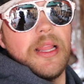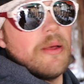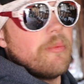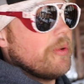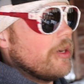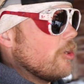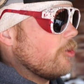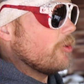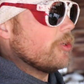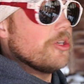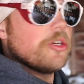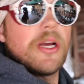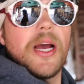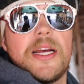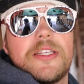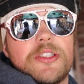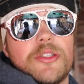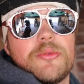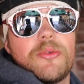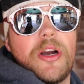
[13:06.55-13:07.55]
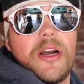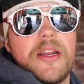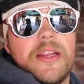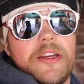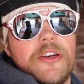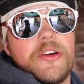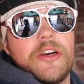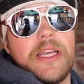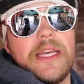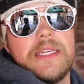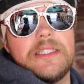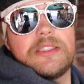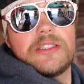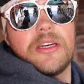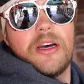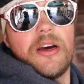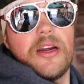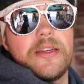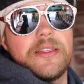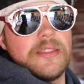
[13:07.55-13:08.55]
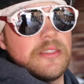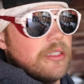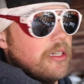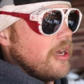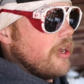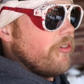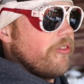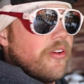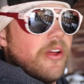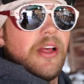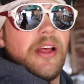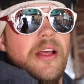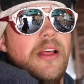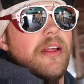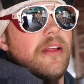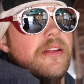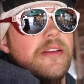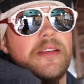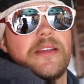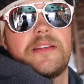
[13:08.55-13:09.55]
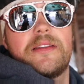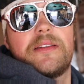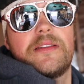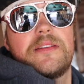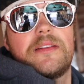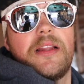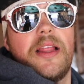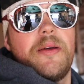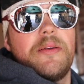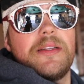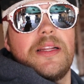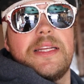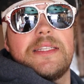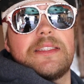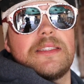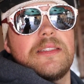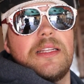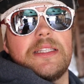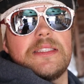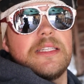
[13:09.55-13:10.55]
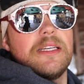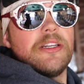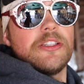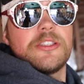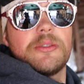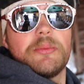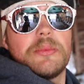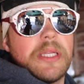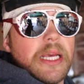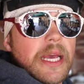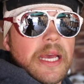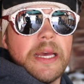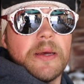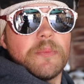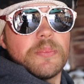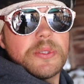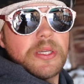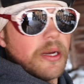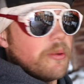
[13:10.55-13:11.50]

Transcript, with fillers: Let me know what you guys are running your heats on and stuff. Let's hear some tips.